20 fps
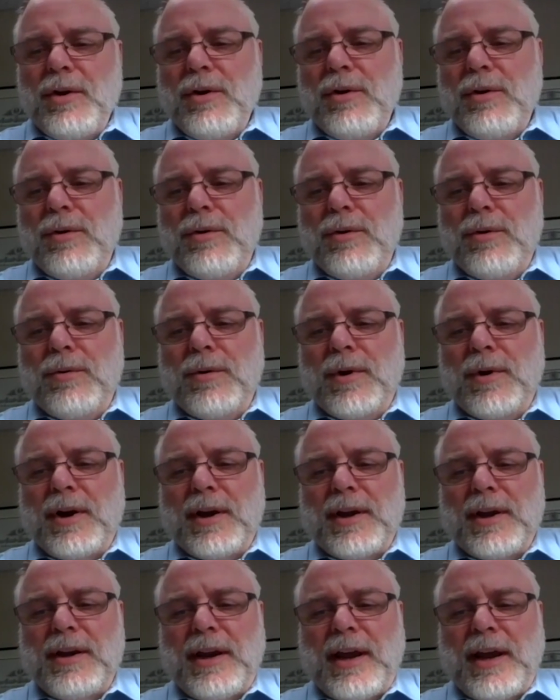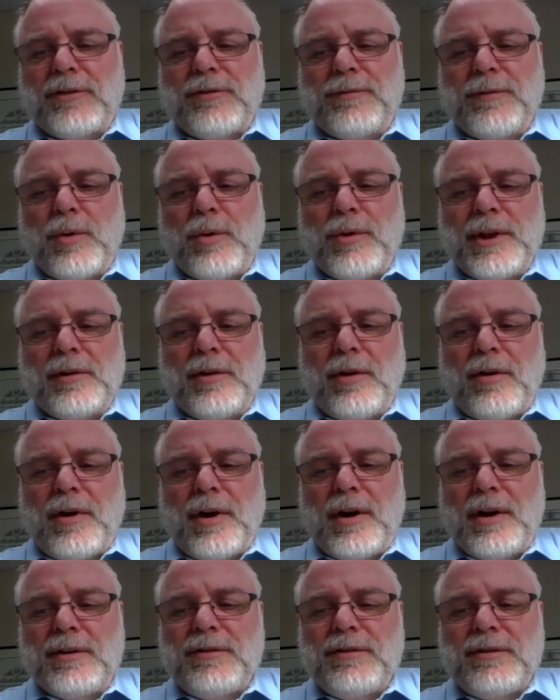who uh, enacts voting
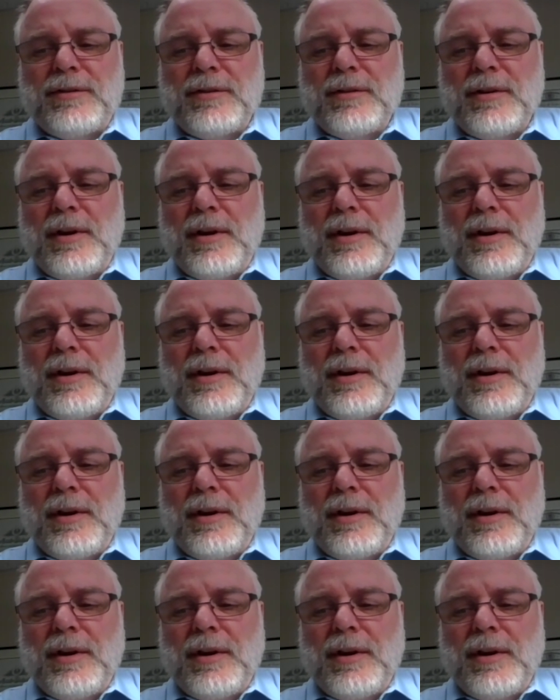laws,